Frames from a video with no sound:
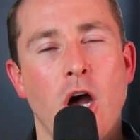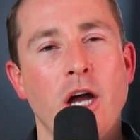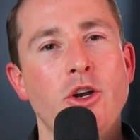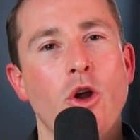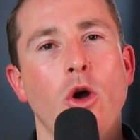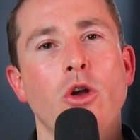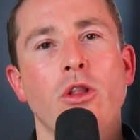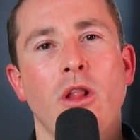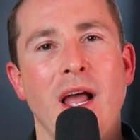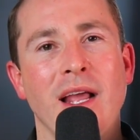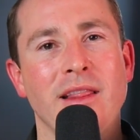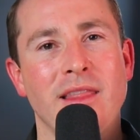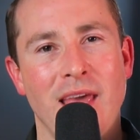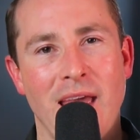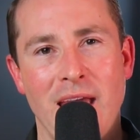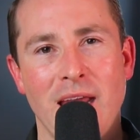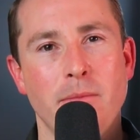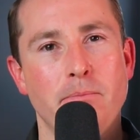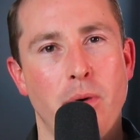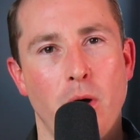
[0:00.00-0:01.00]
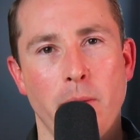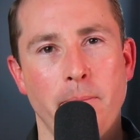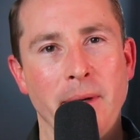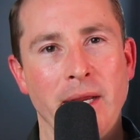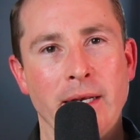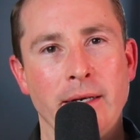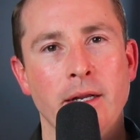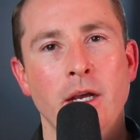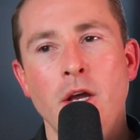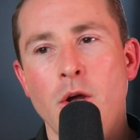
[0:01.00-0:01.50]
I don't like the head pop
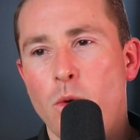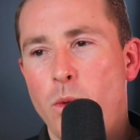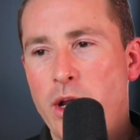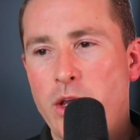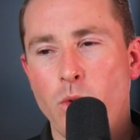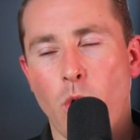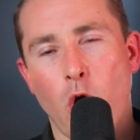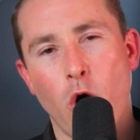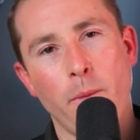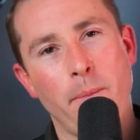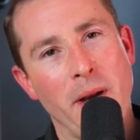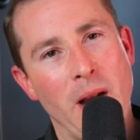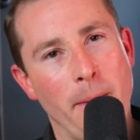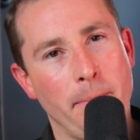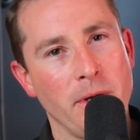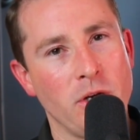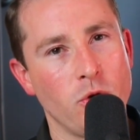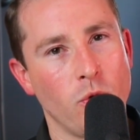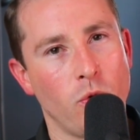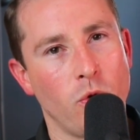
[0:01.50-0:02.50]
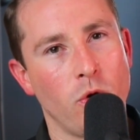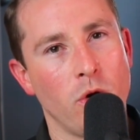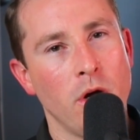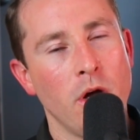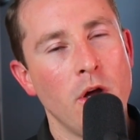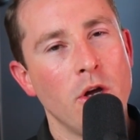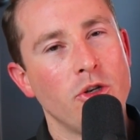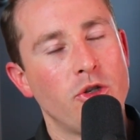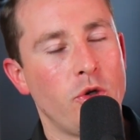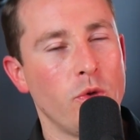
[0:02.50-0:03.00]
in where you open up a door
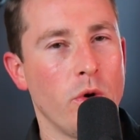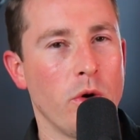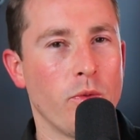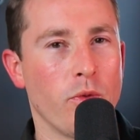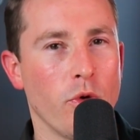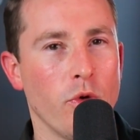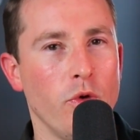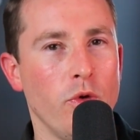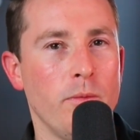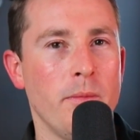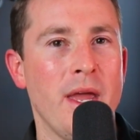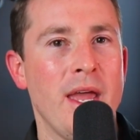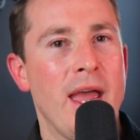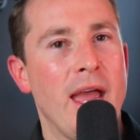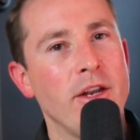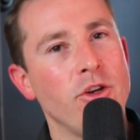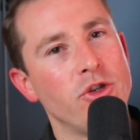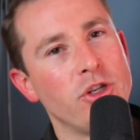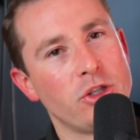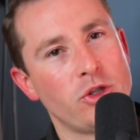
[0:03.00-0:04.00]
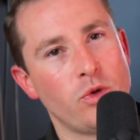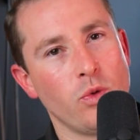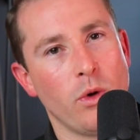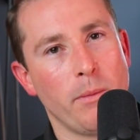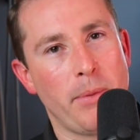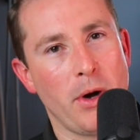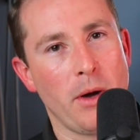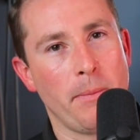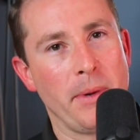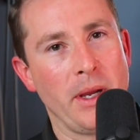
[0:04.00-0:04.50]
to a room and you just do a
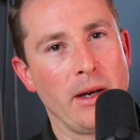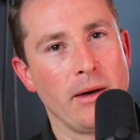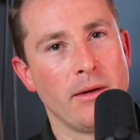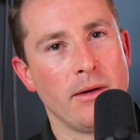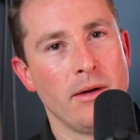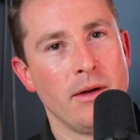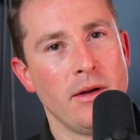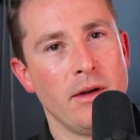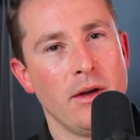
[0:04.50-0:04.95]
pop in.